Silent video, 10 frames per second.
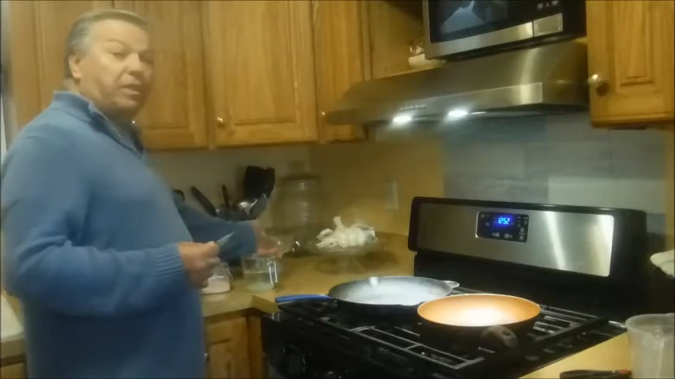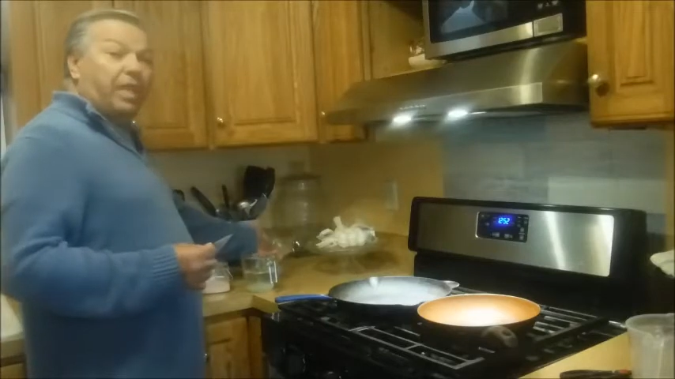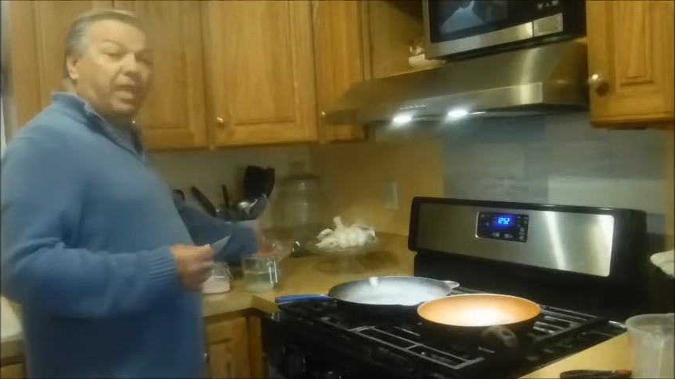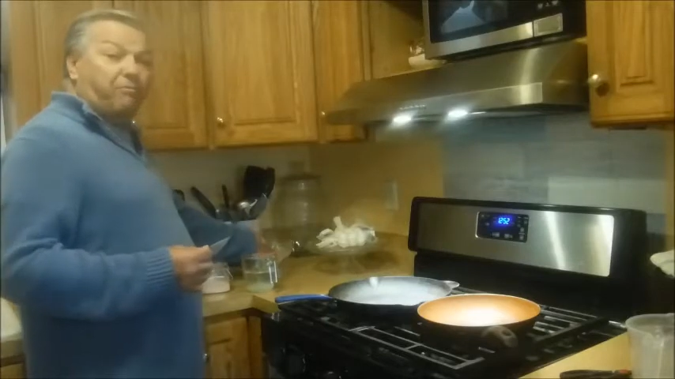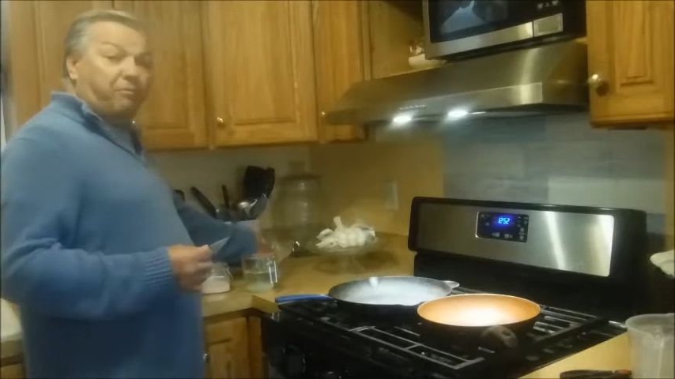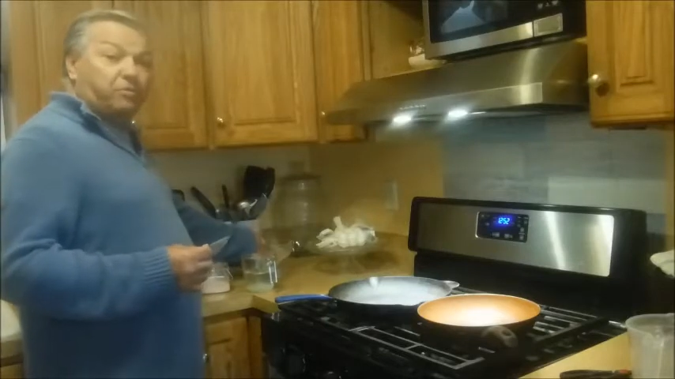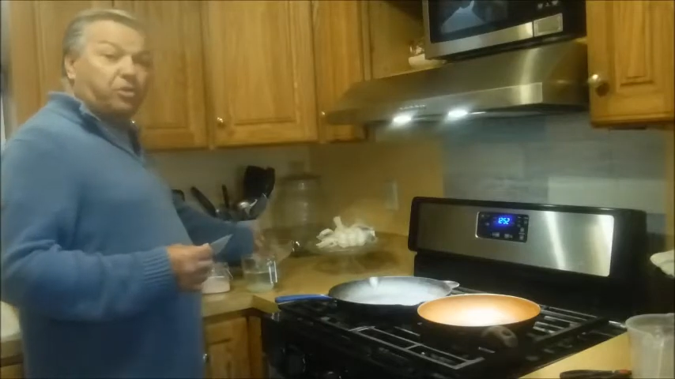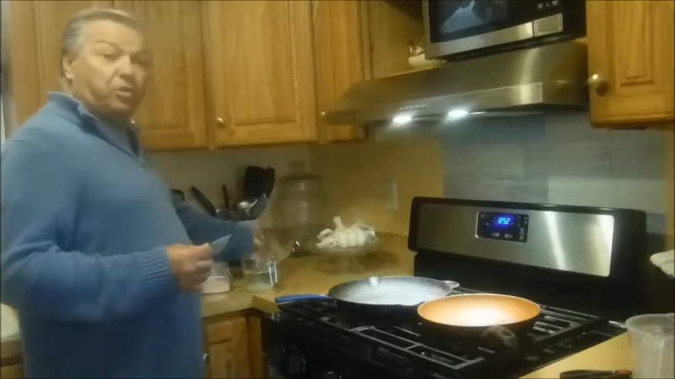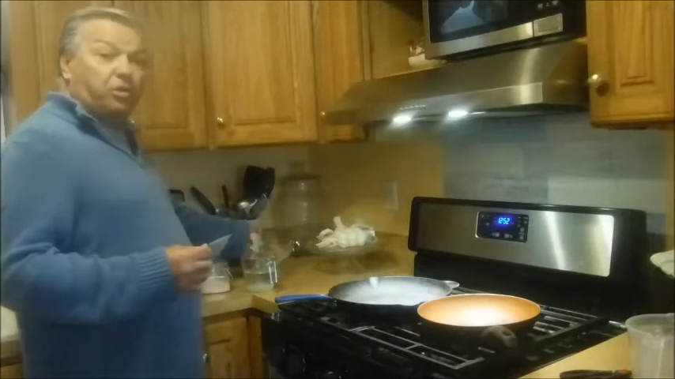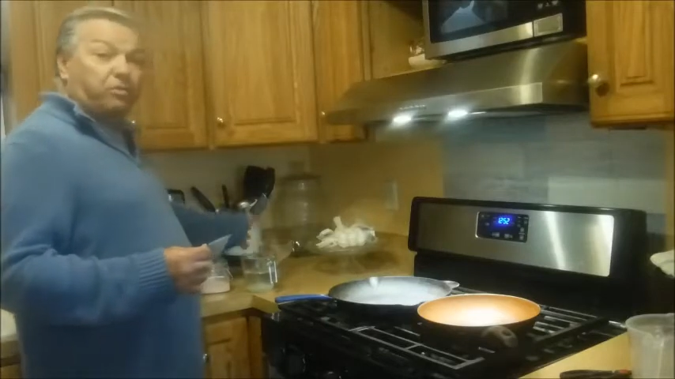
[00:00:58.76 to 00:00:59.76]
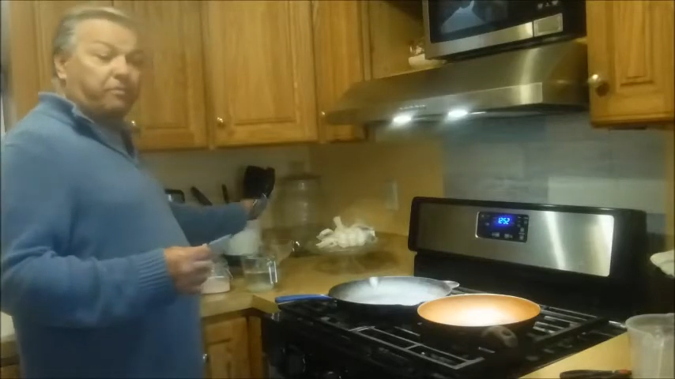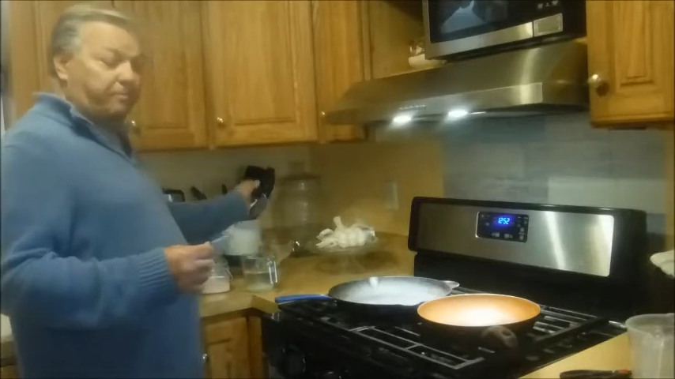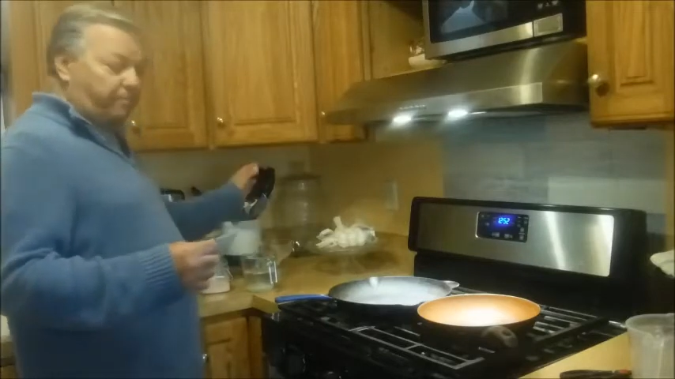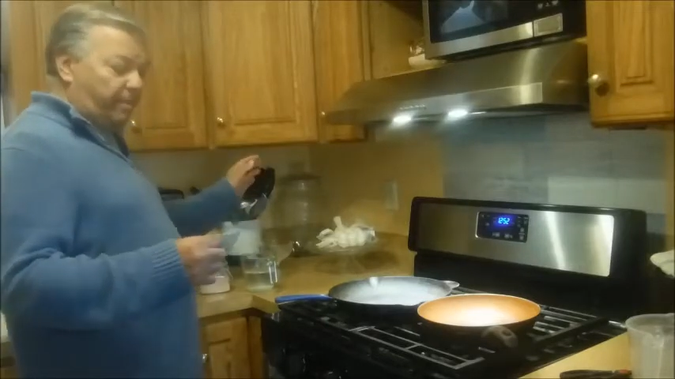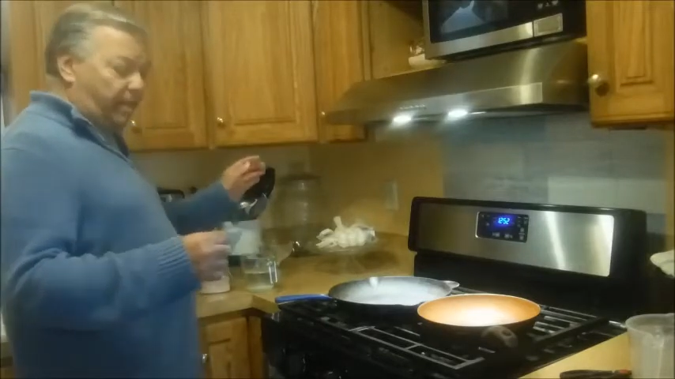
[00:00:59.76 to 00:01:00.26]
and a half of sugar.
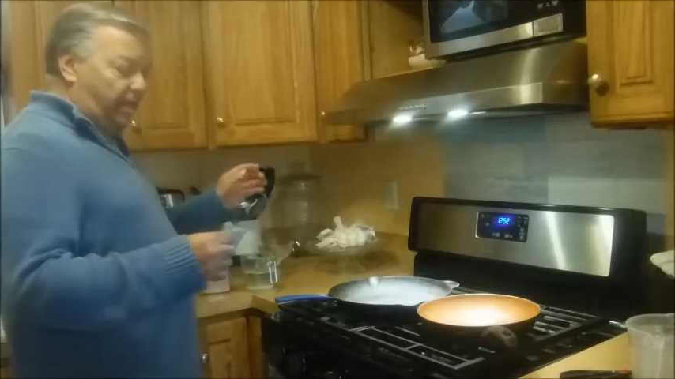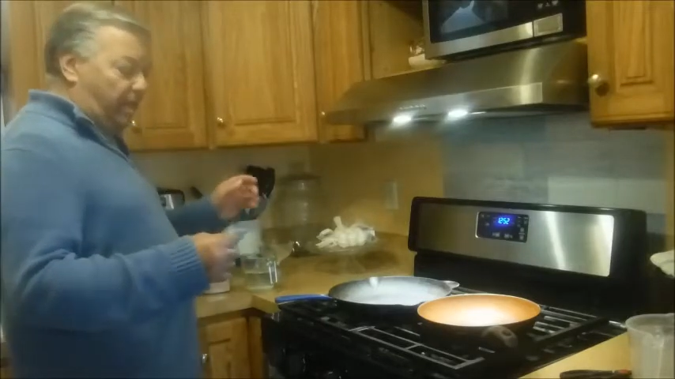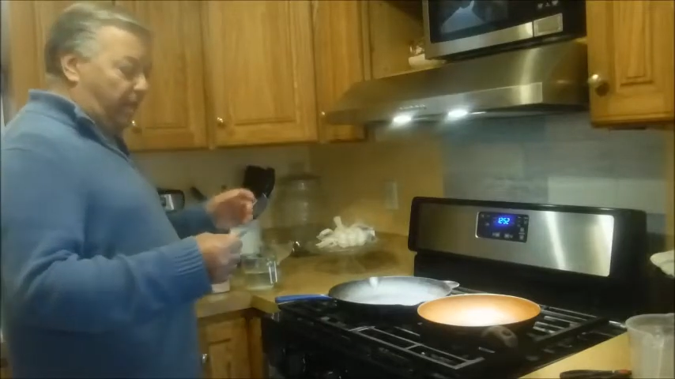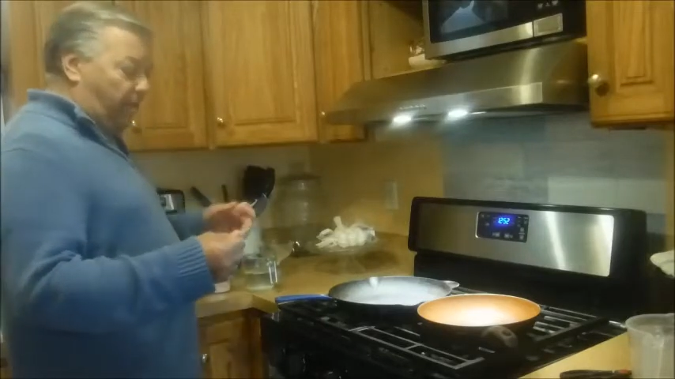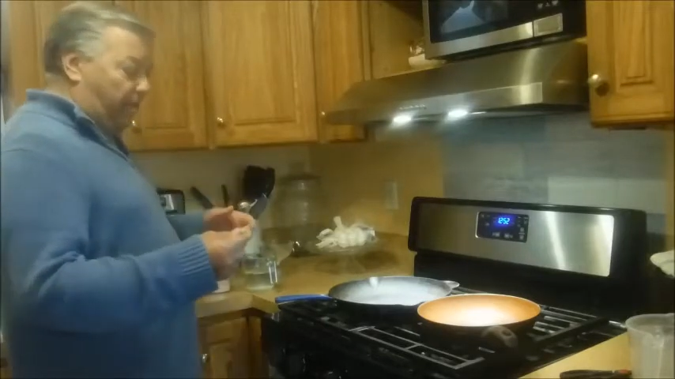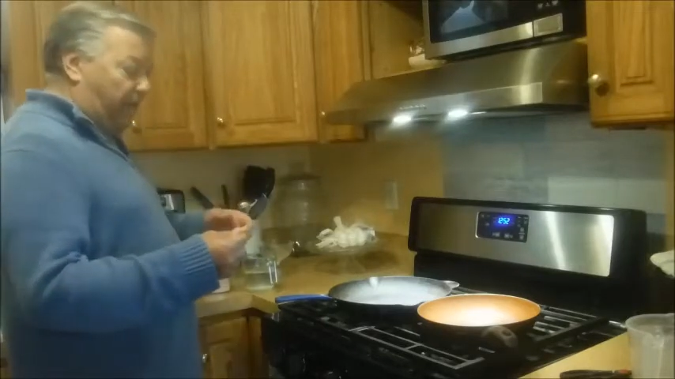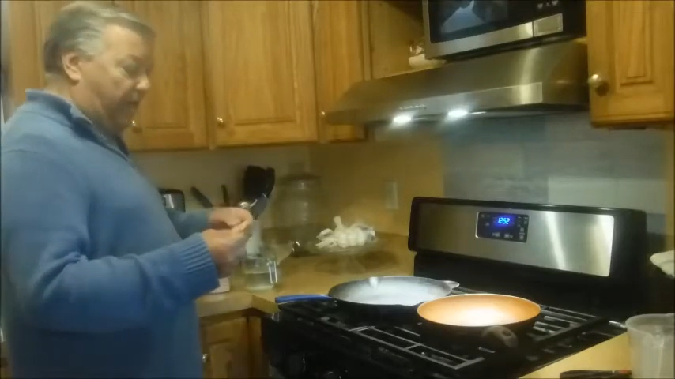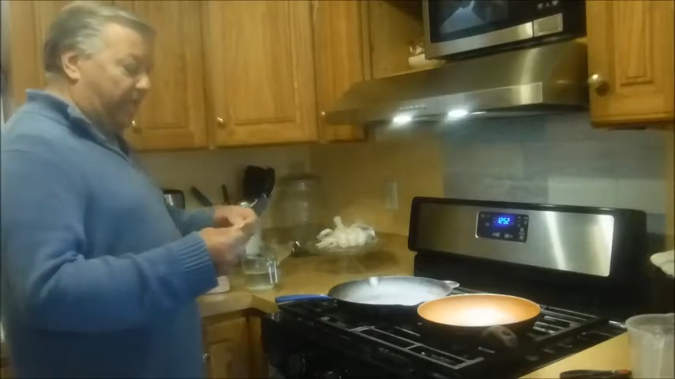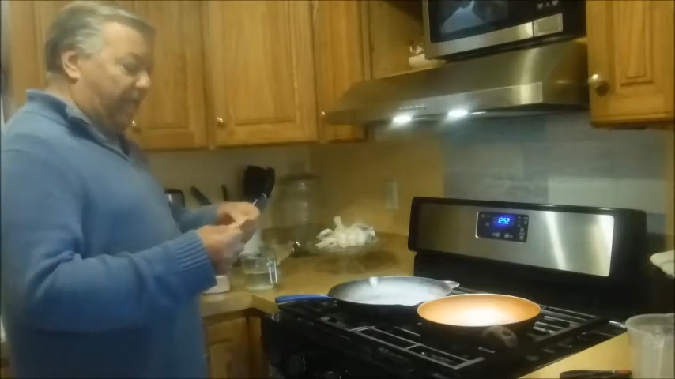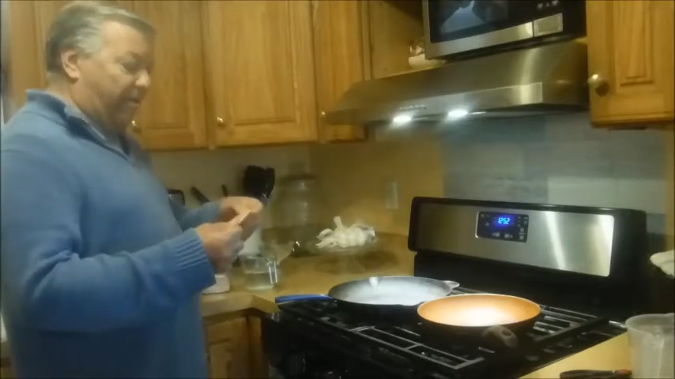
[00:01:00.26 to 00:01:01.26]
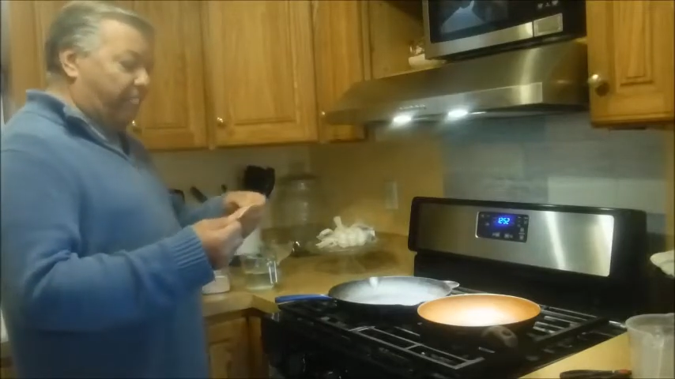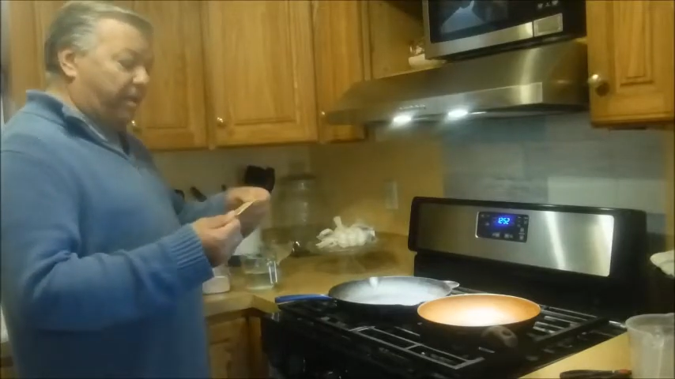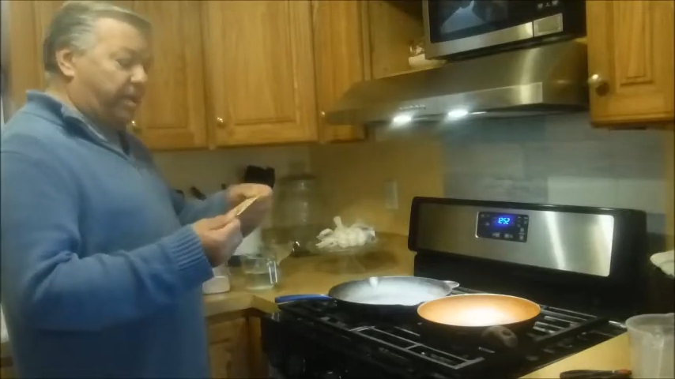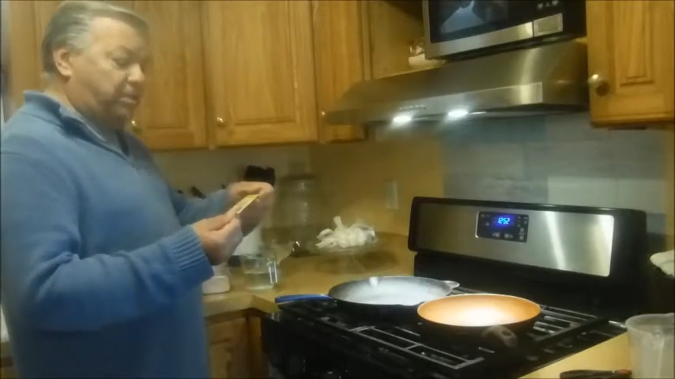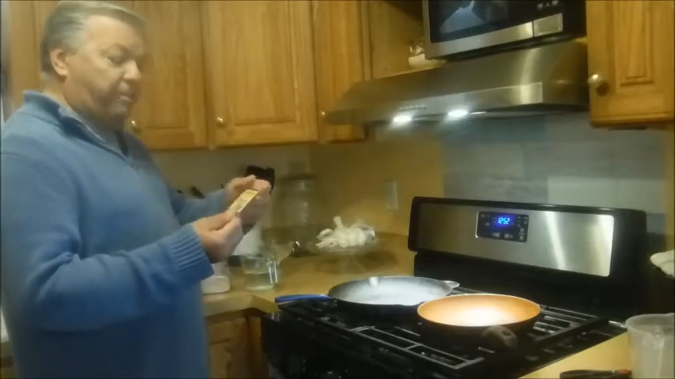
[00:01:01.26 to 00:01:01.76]
Okay, and I have my
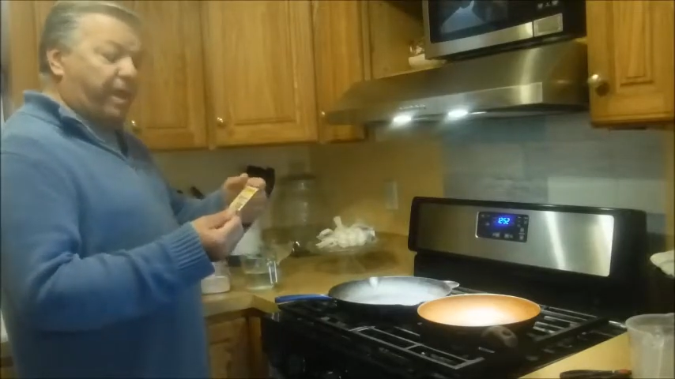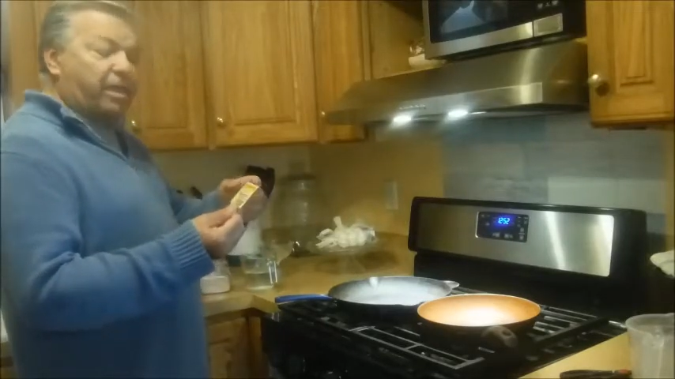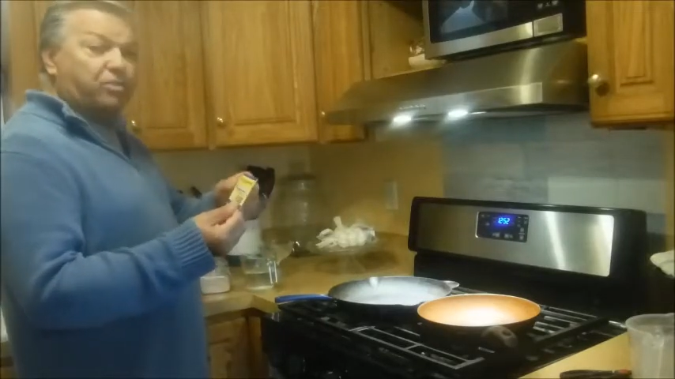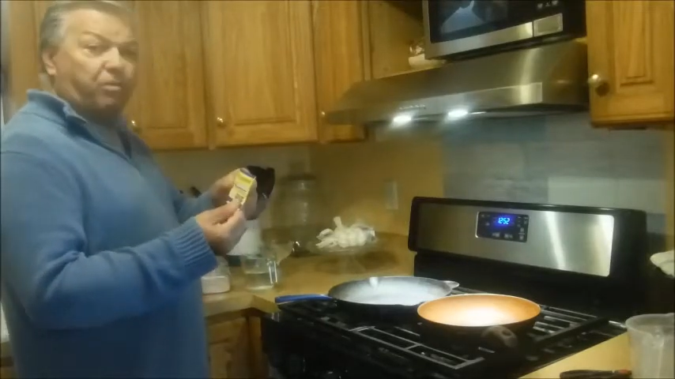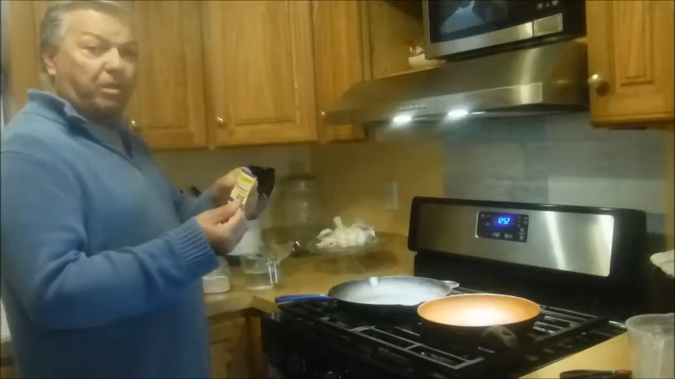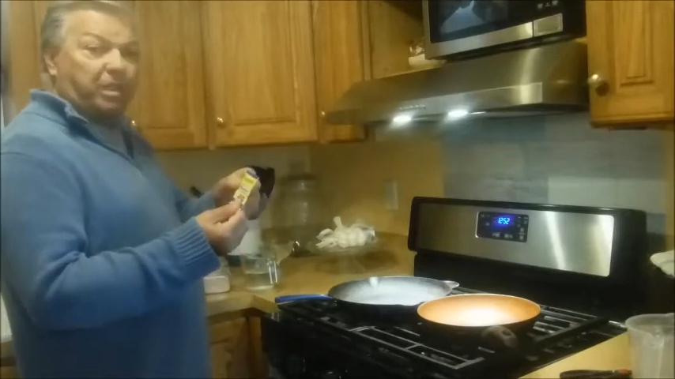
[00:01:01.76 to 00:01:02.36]
yeast package right